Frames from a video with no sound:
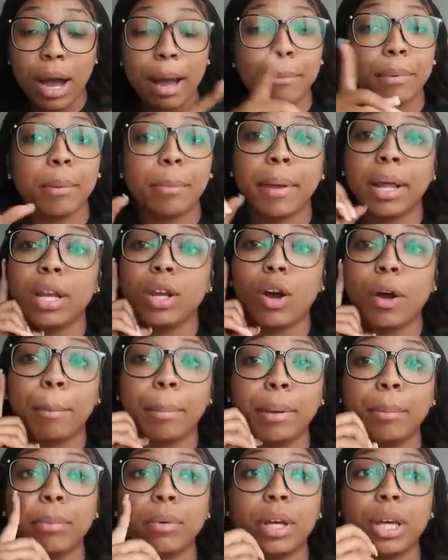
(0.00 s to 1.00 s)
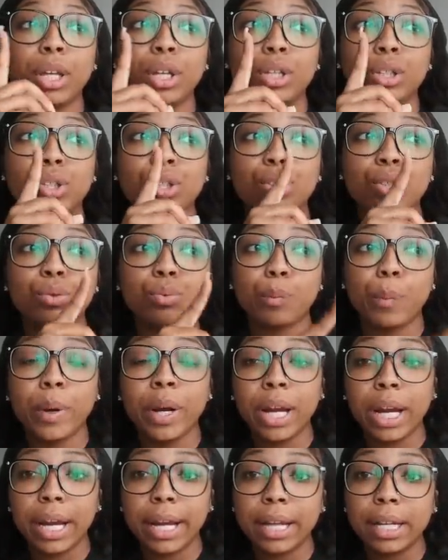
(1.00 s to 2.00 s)
I'm depending on people in the
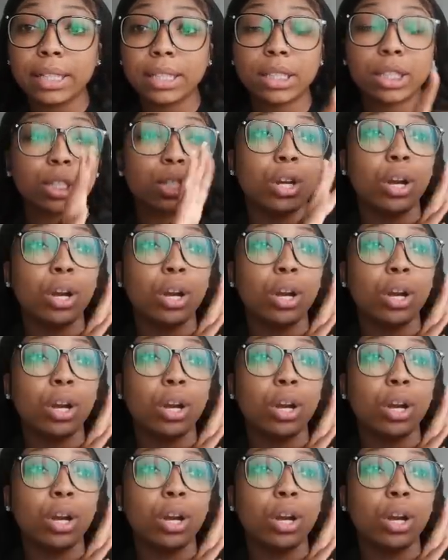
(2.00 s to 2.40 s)
streets.